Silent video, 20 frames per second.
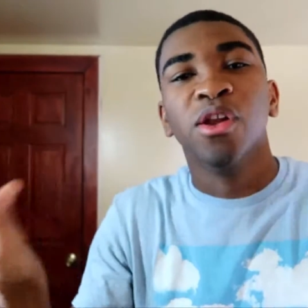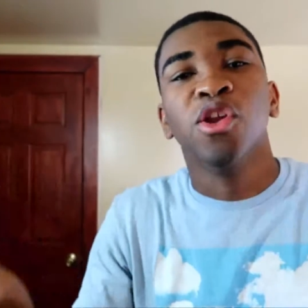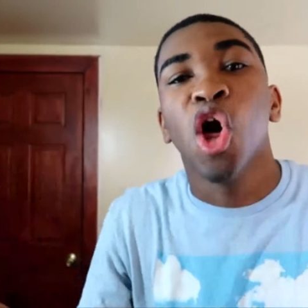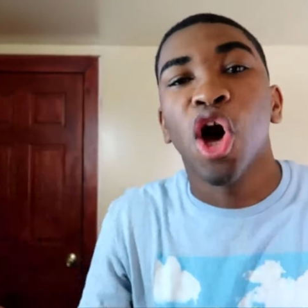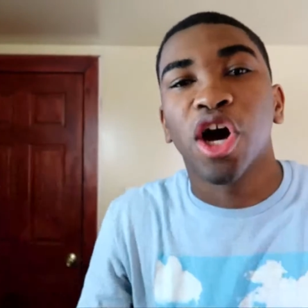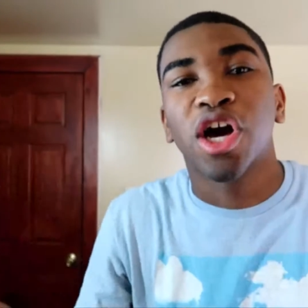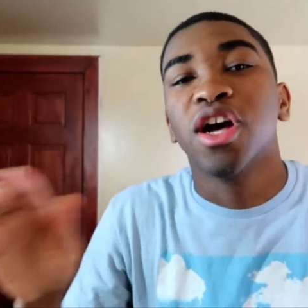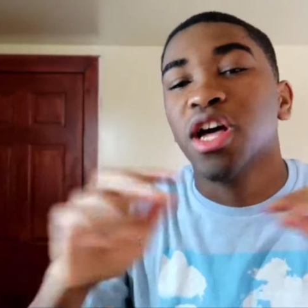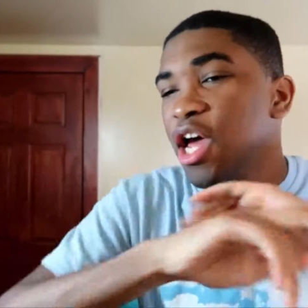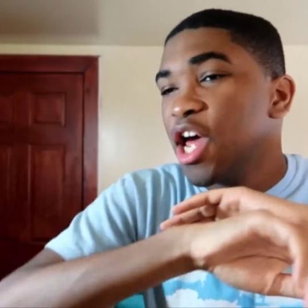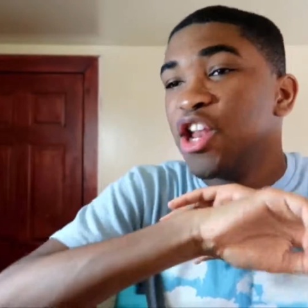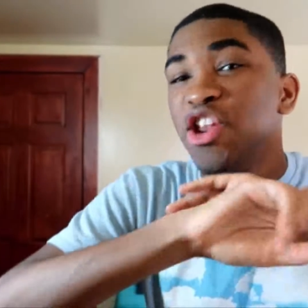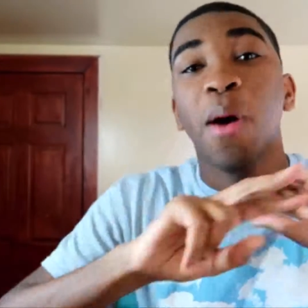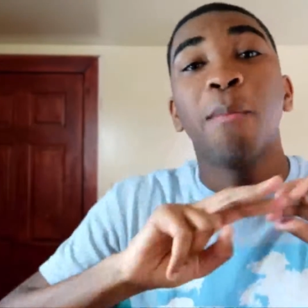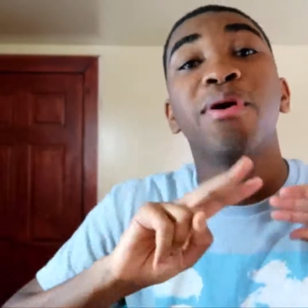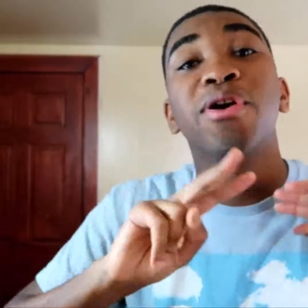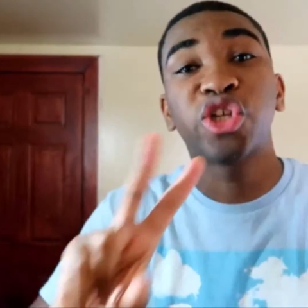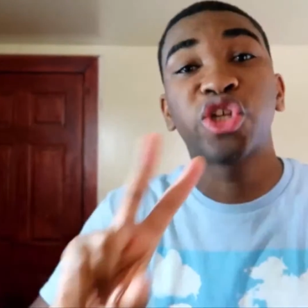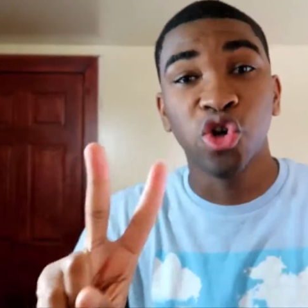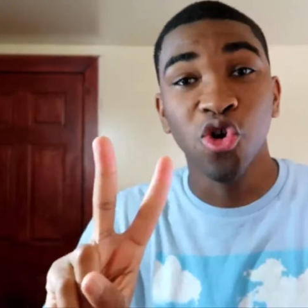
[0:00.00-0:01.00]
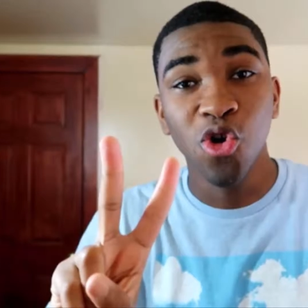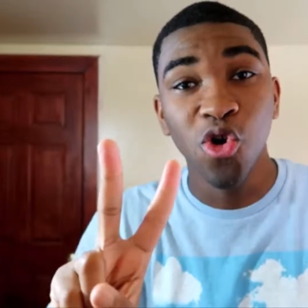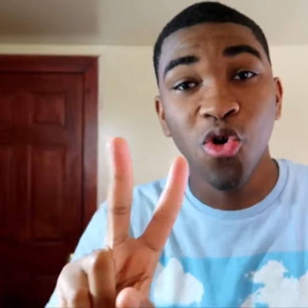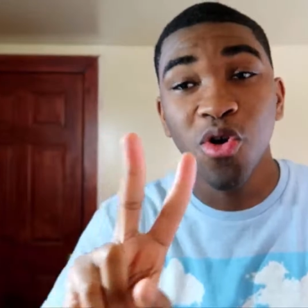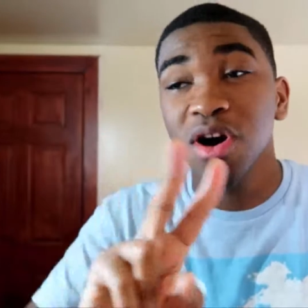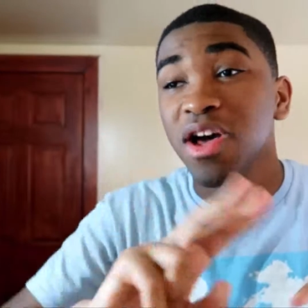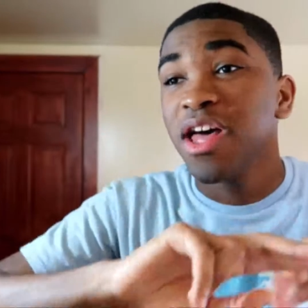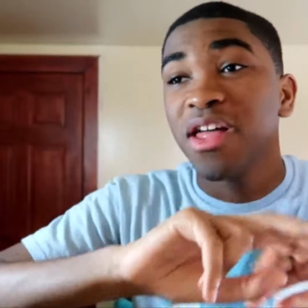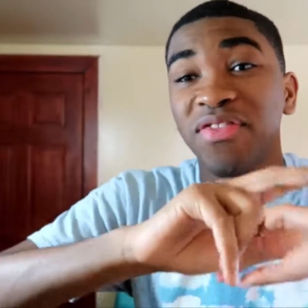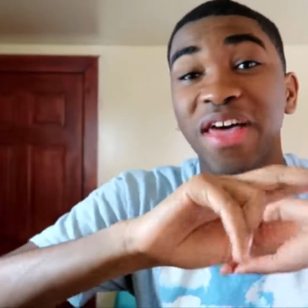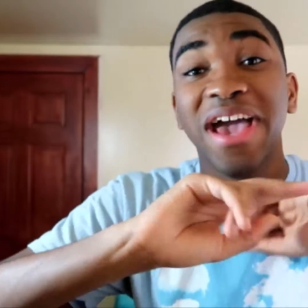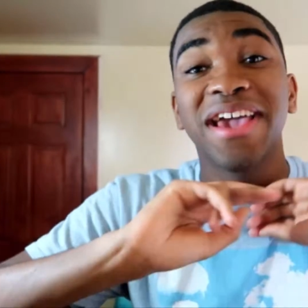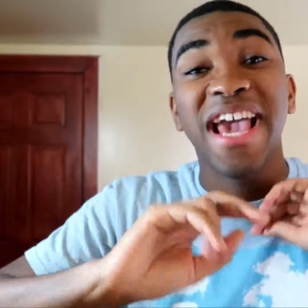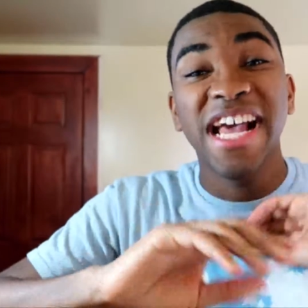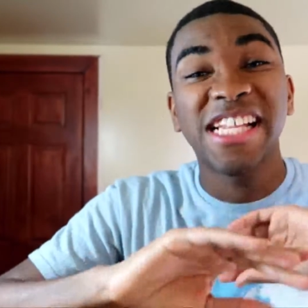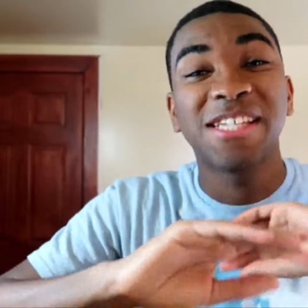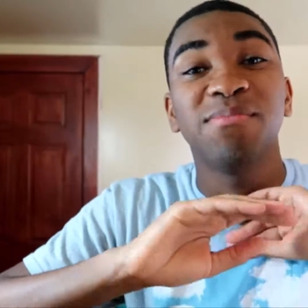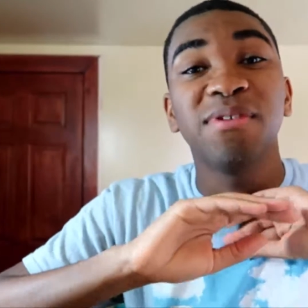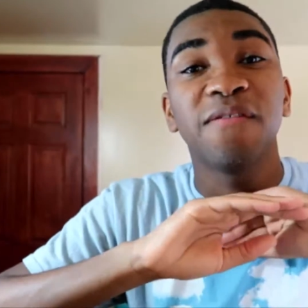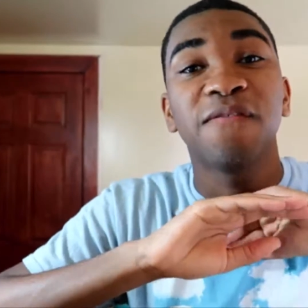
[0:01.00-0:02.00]
look, number two
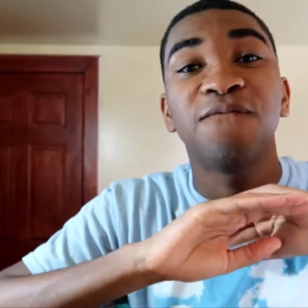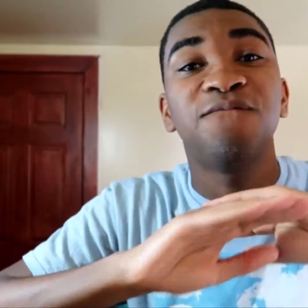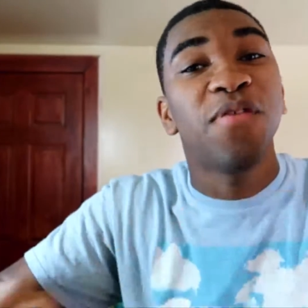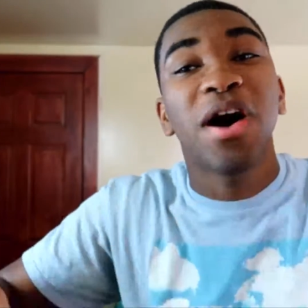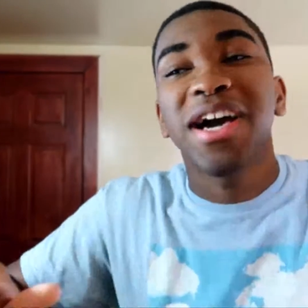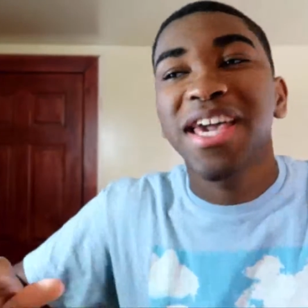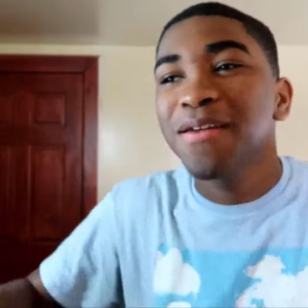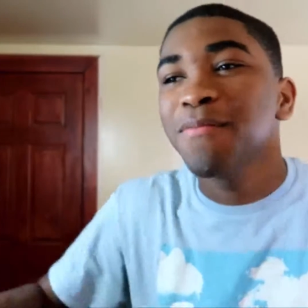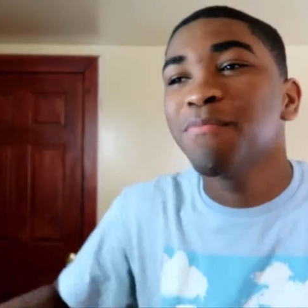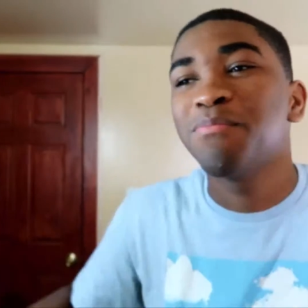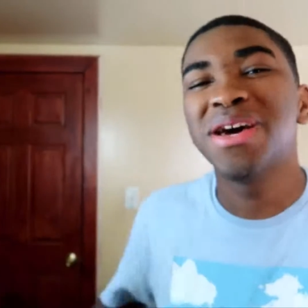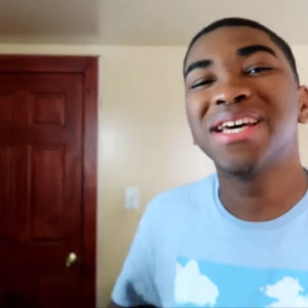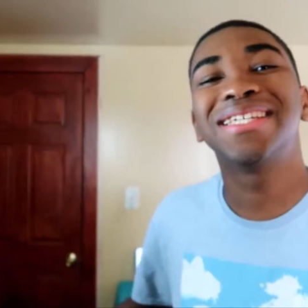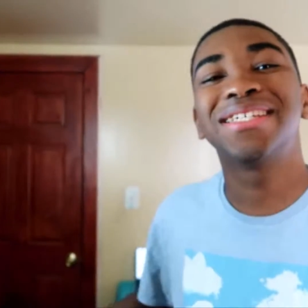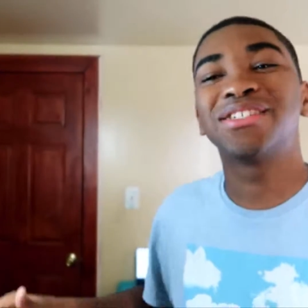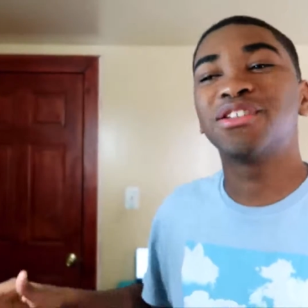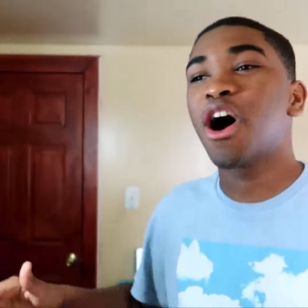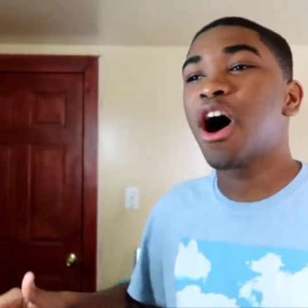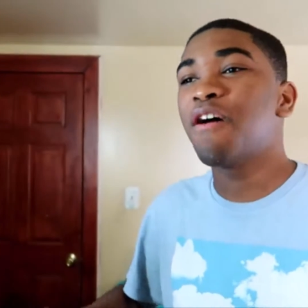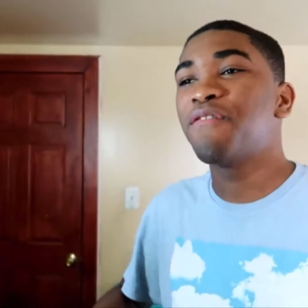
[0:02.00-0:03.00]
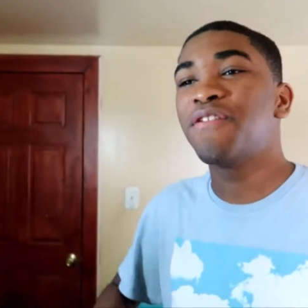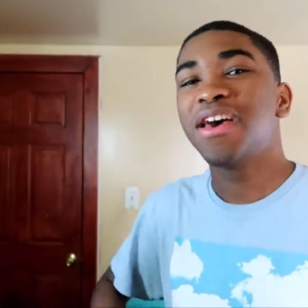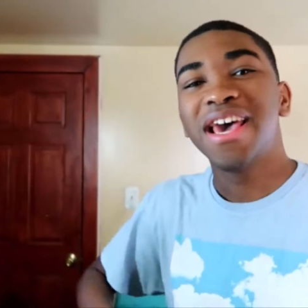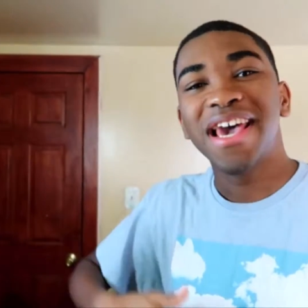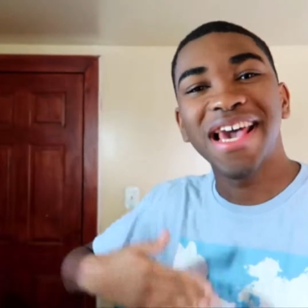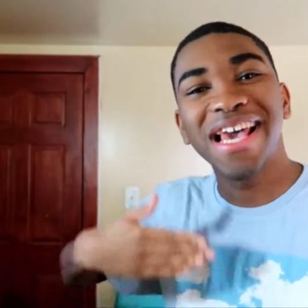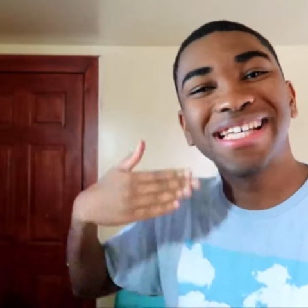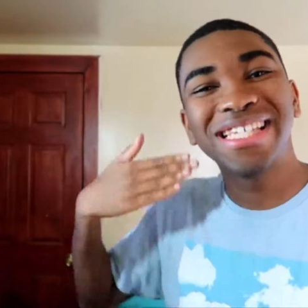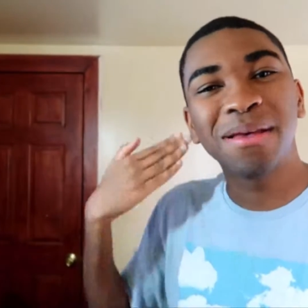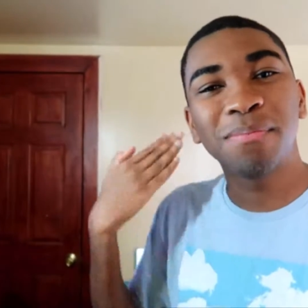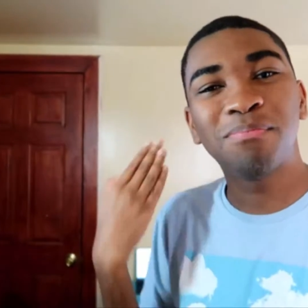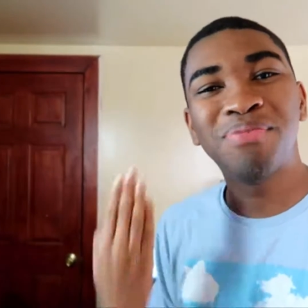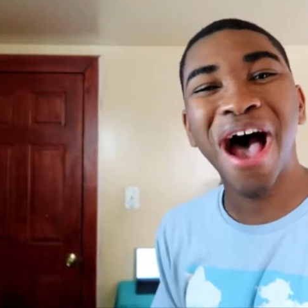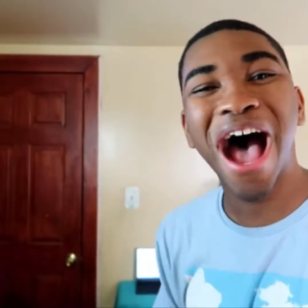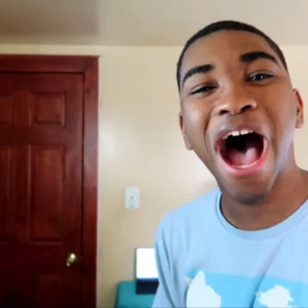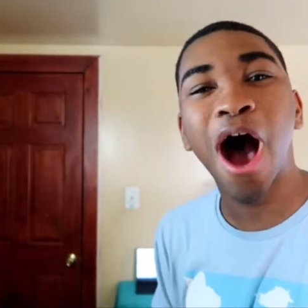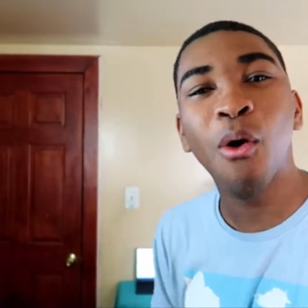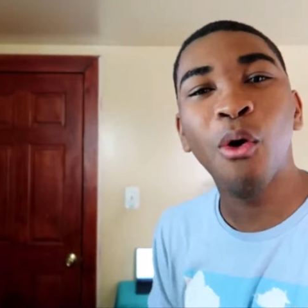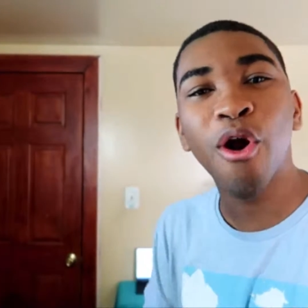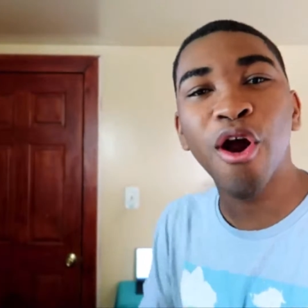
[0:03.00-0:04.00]
that gets me fucking pissed off is the
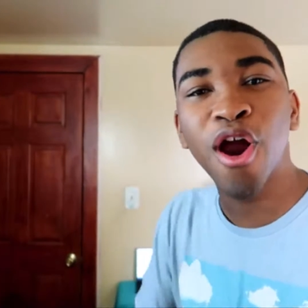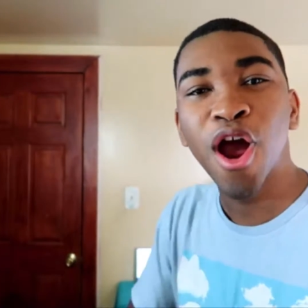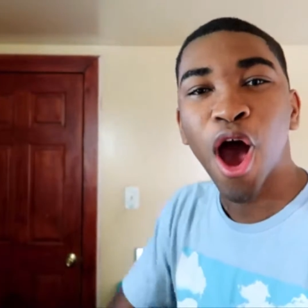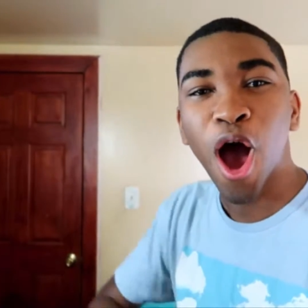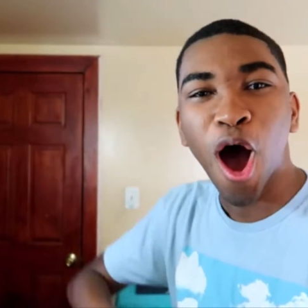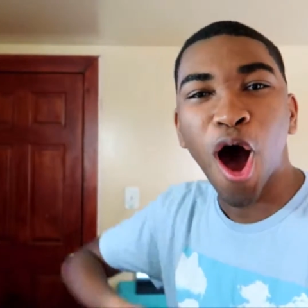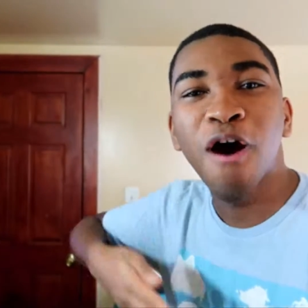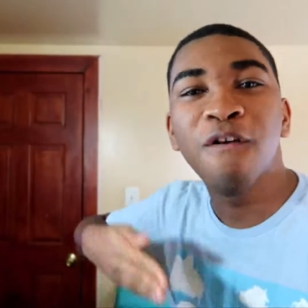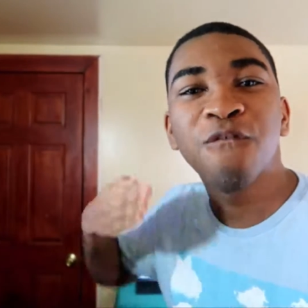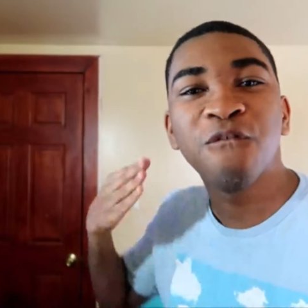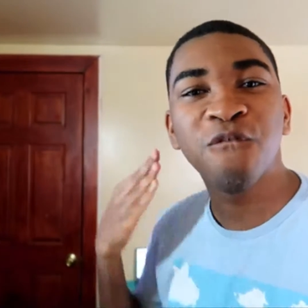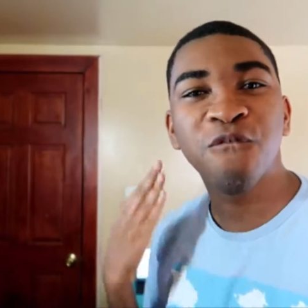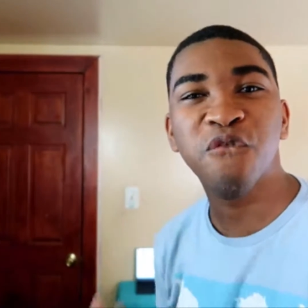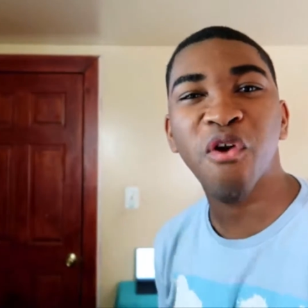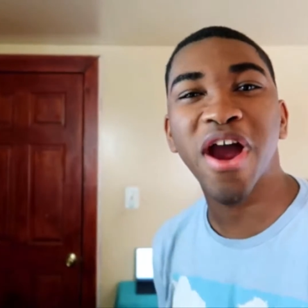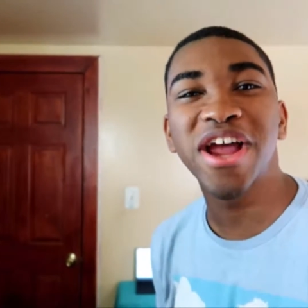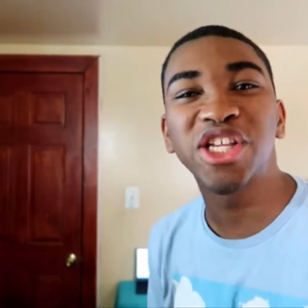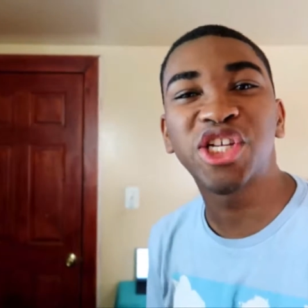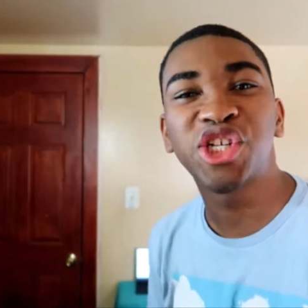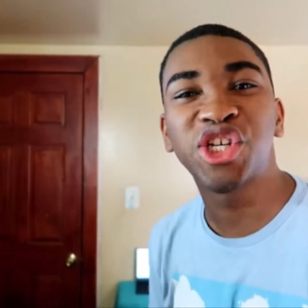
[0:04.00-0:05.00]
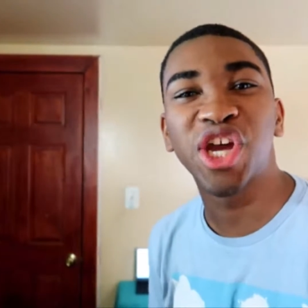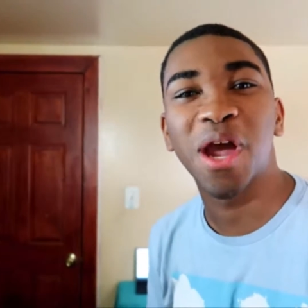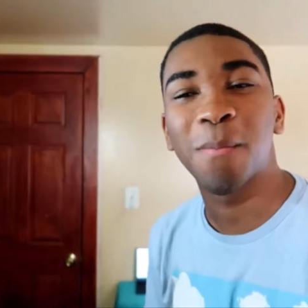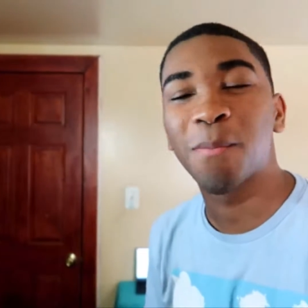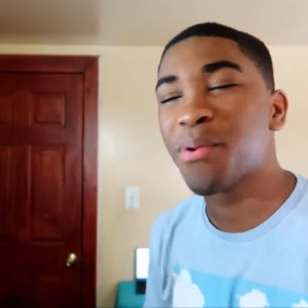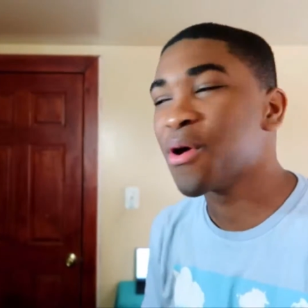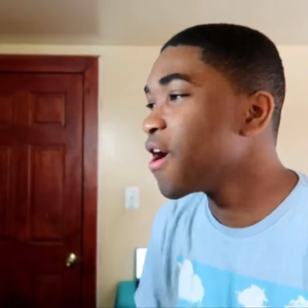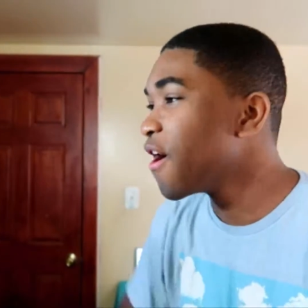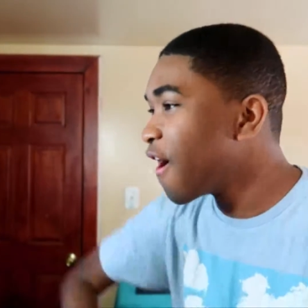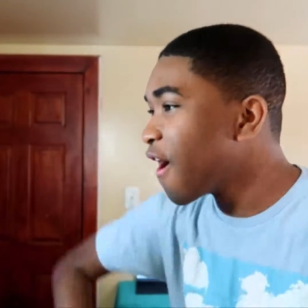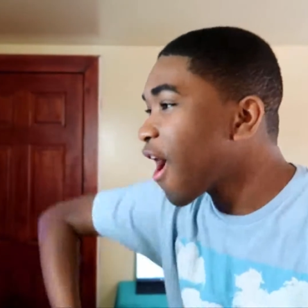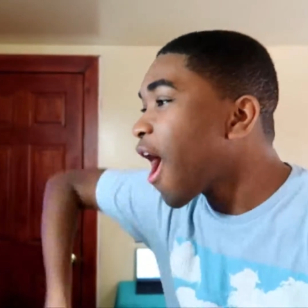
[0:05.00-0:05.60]
power of friendship.